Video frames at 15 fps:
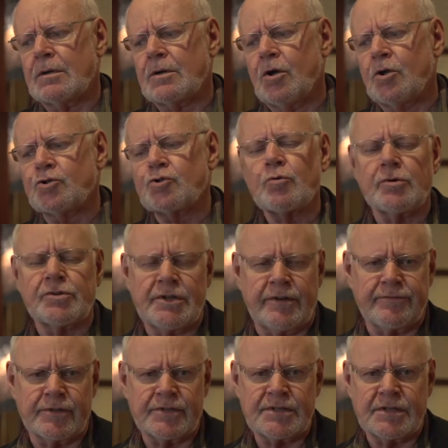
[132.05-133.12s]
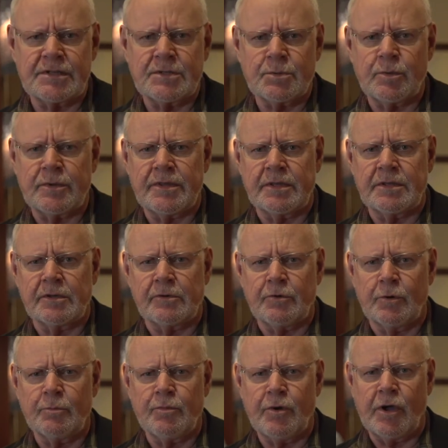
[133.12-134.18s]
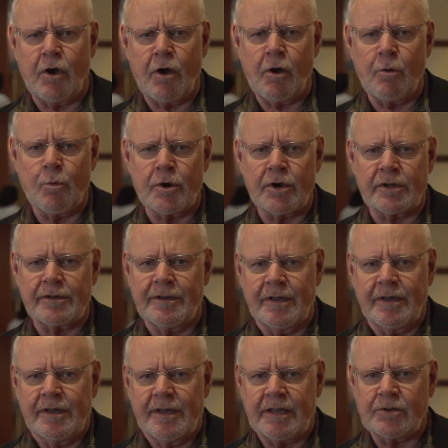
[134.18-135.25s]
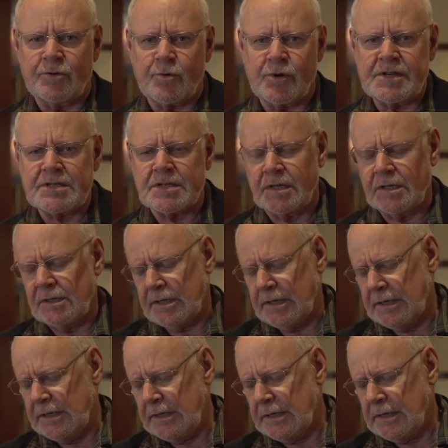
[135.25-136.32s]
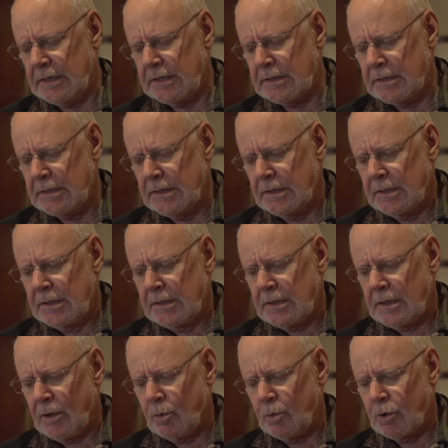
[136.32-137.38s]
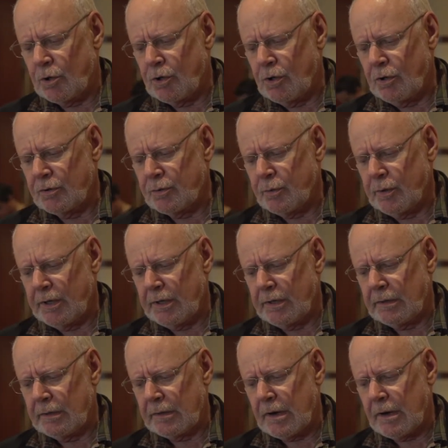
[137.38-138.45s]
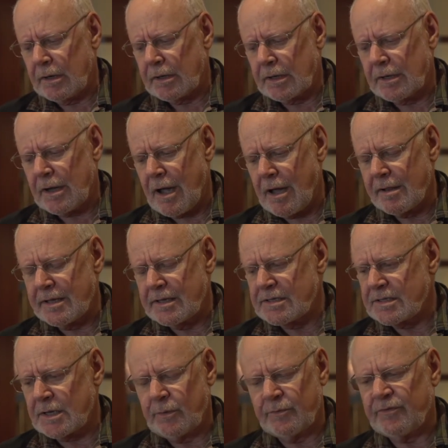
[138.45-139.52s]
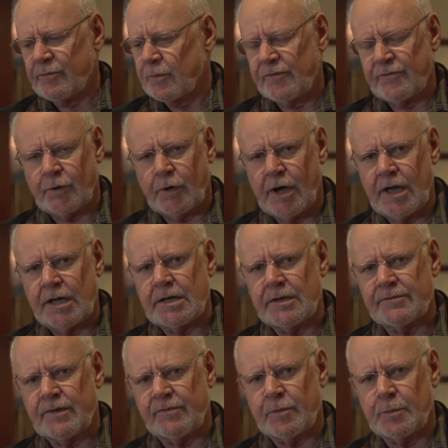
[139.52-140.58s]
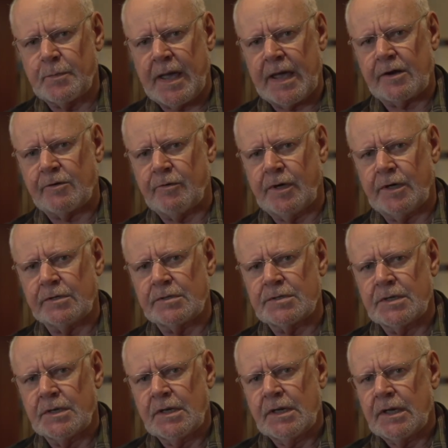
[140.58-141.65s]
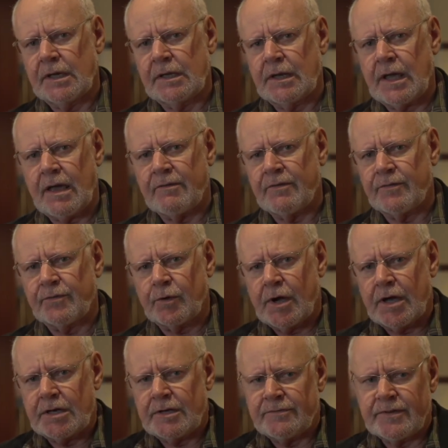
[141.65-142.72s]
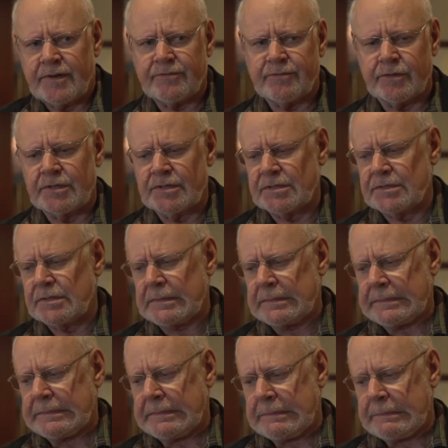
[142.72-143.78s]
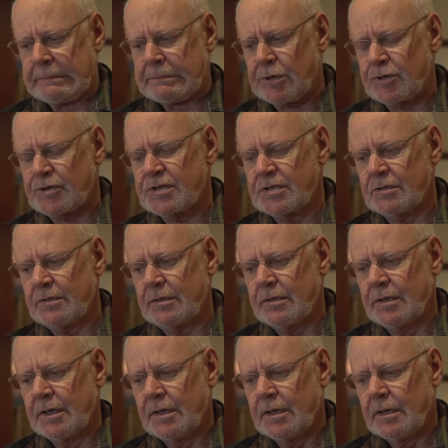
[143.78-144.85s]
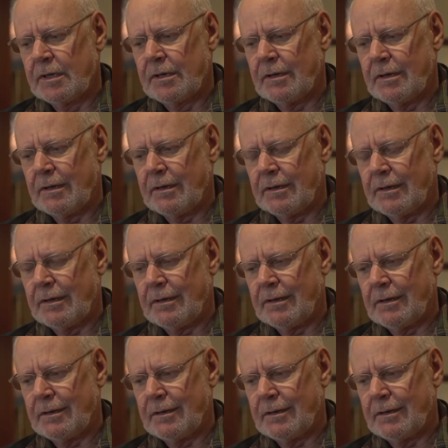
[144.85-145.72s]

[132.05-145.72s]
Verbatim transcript: cultural differences within the group. We all work increasingly in a world where our colleagues come from a variety of different backgrounds and have a variety of different personal uh,